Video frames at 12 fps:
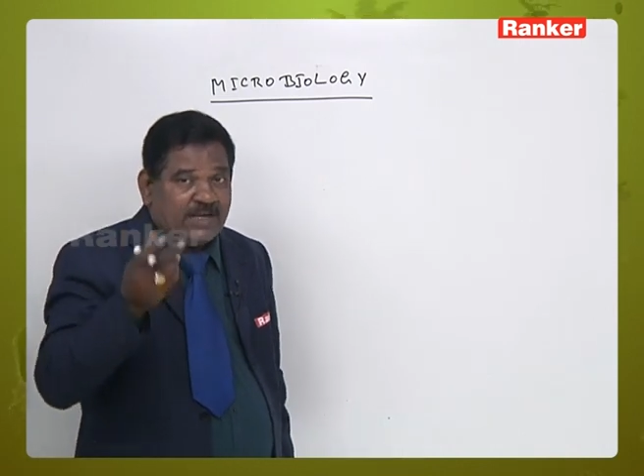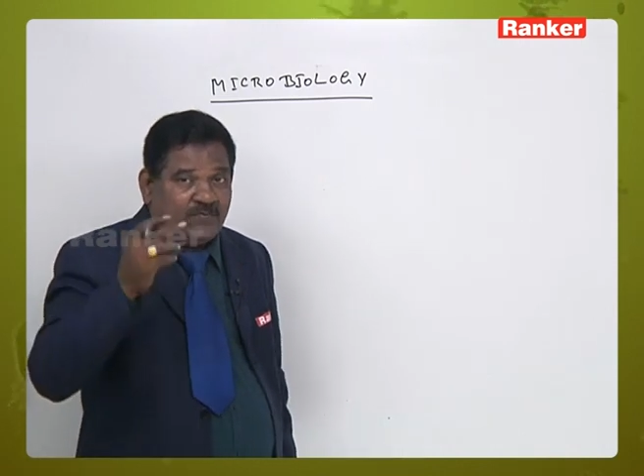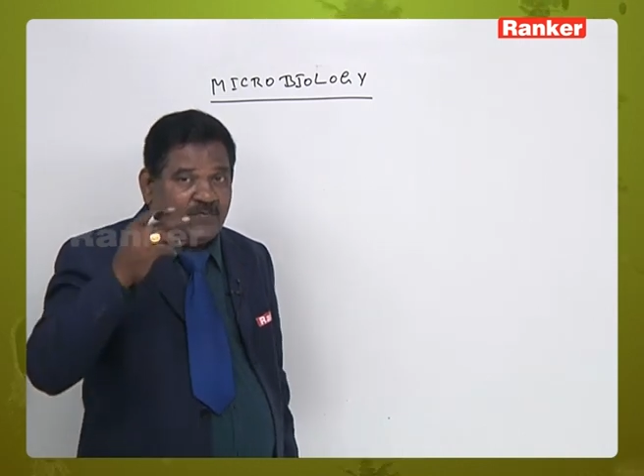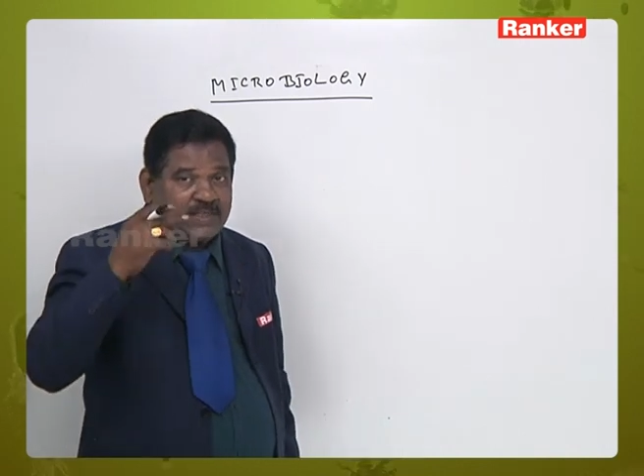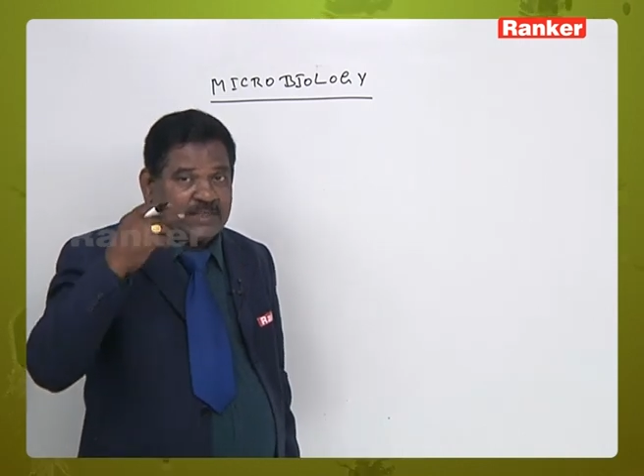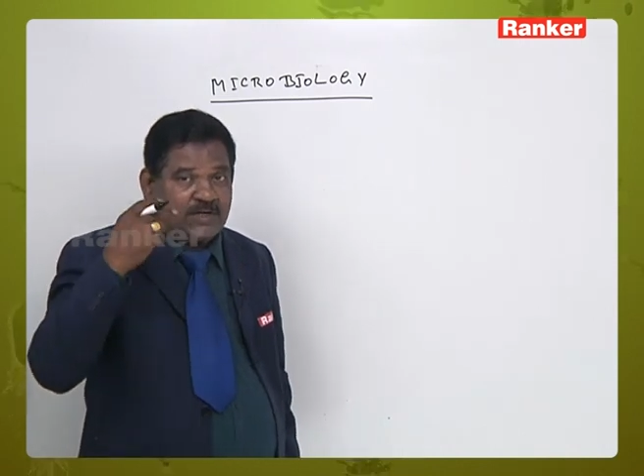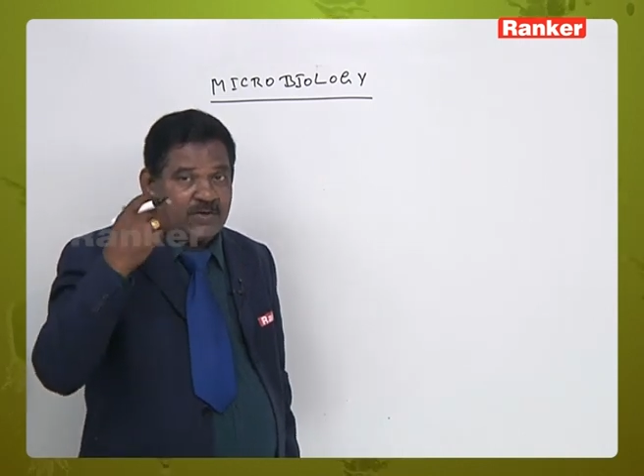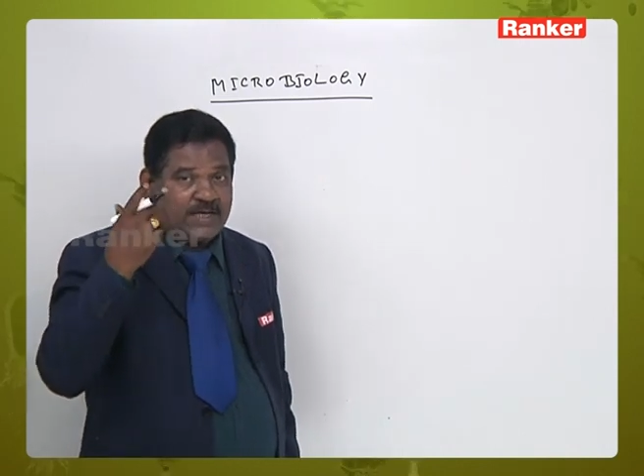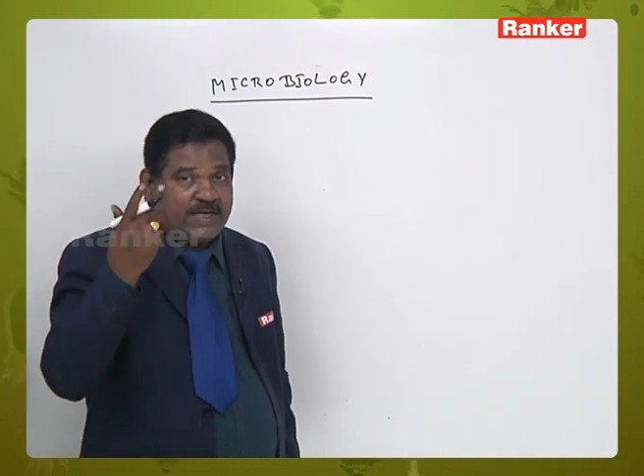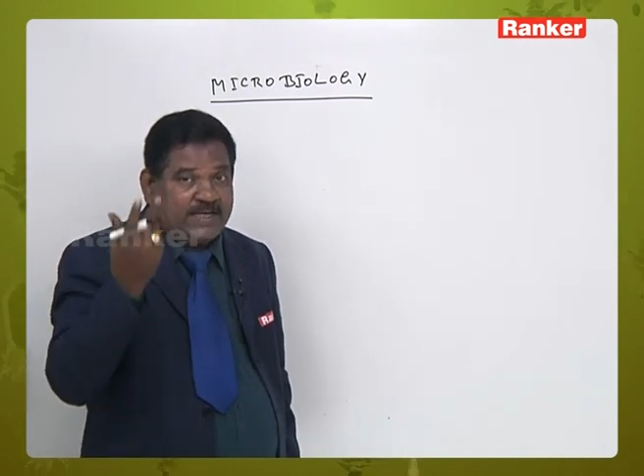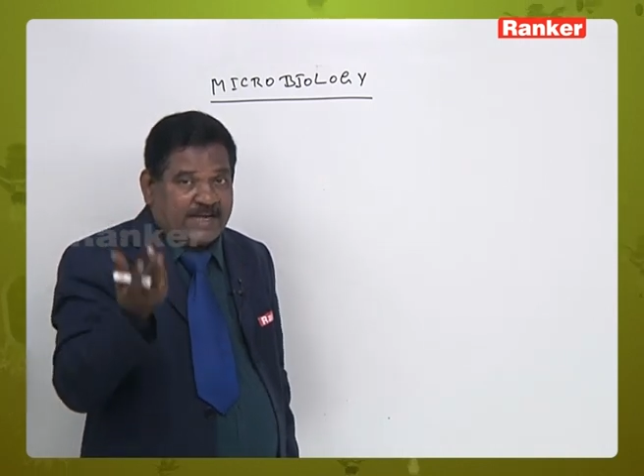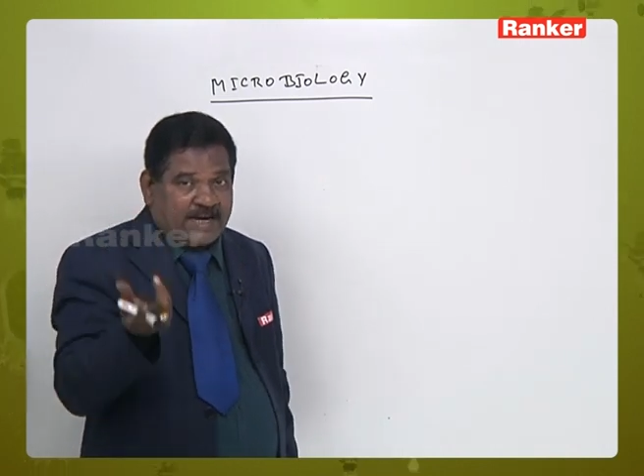without
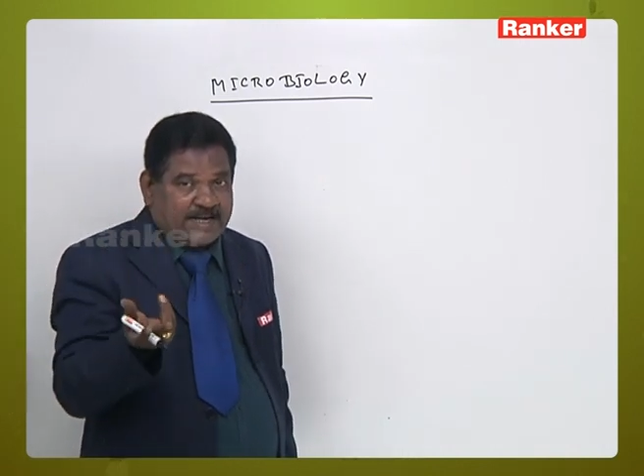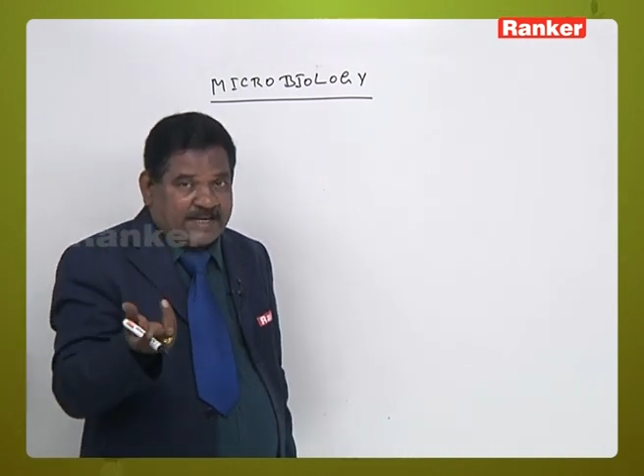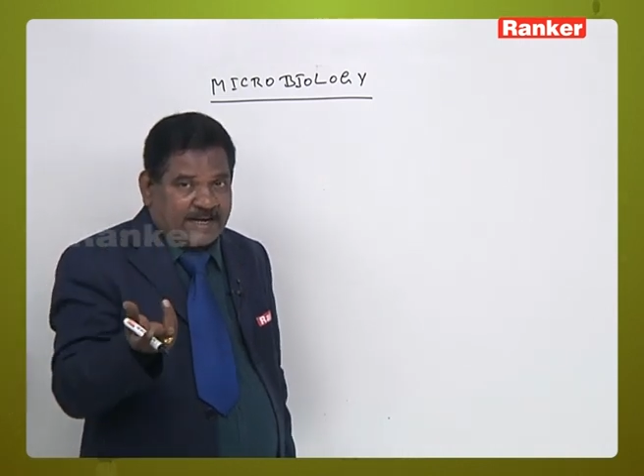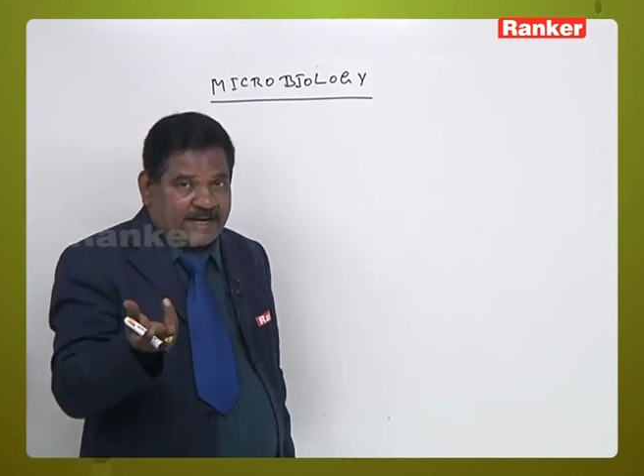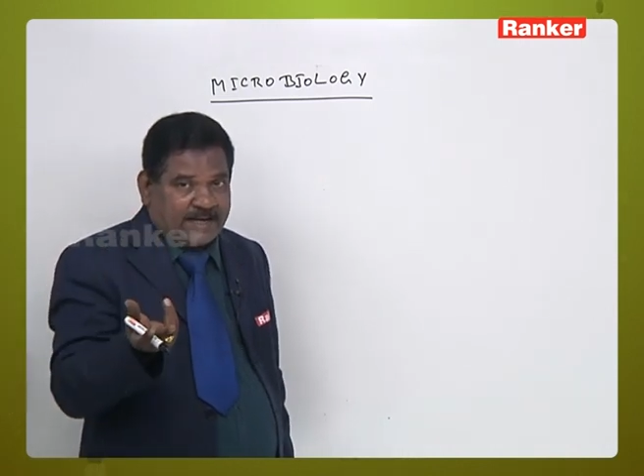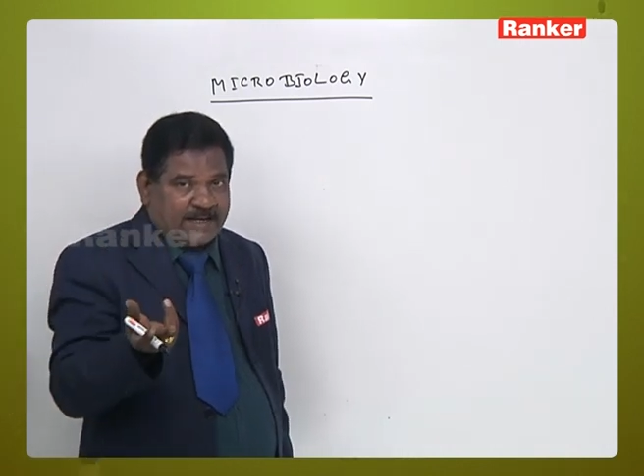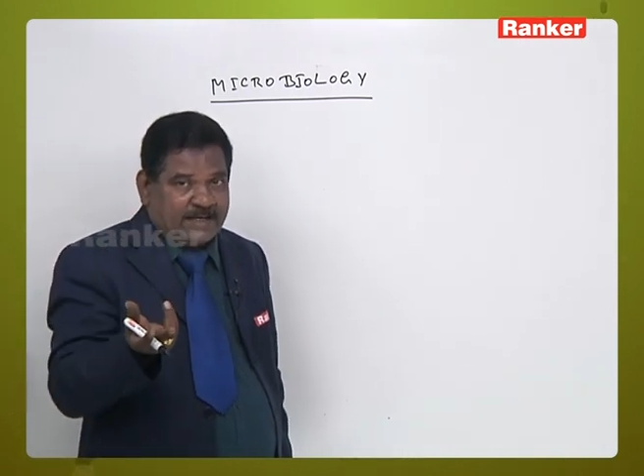any aided eye,